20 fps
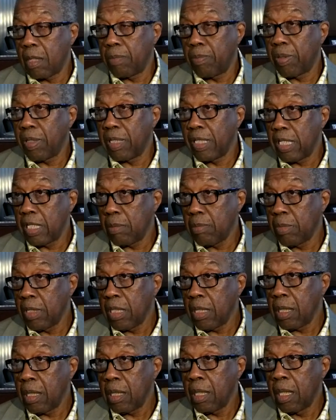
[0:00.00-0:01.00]

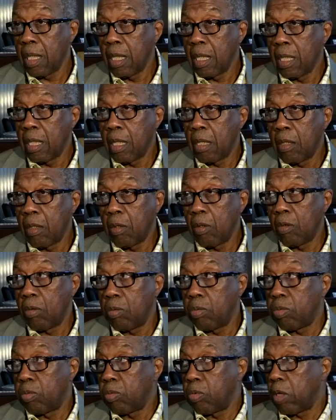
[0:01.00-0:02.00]
policemen
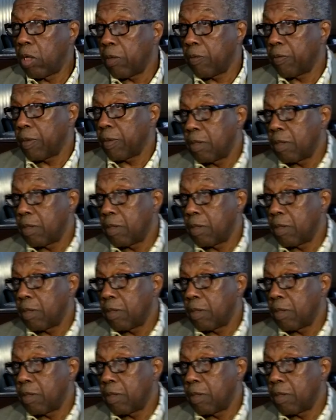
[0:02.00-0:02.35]
who work